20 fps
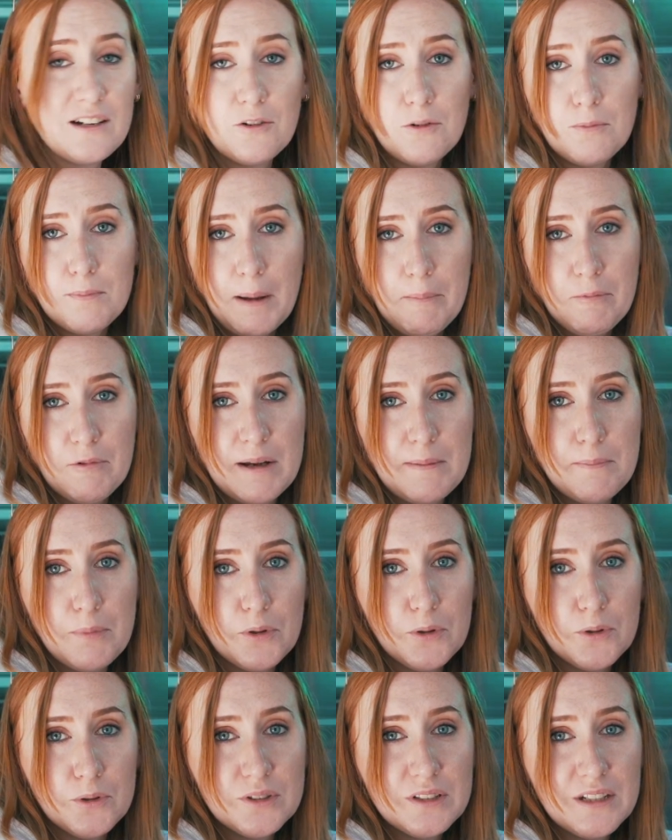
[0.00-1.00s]
little memory
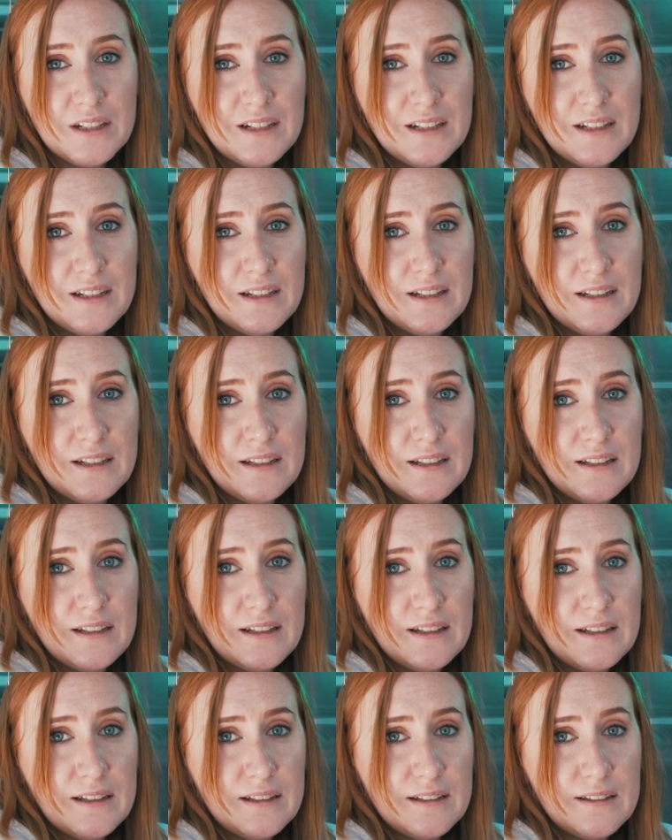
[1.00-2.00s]
board,
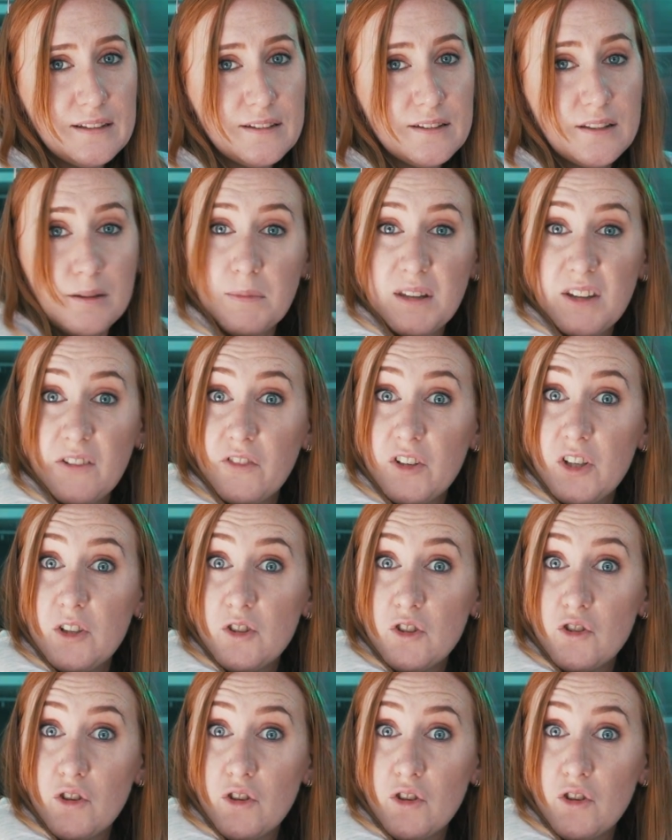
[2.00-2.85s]
something for you to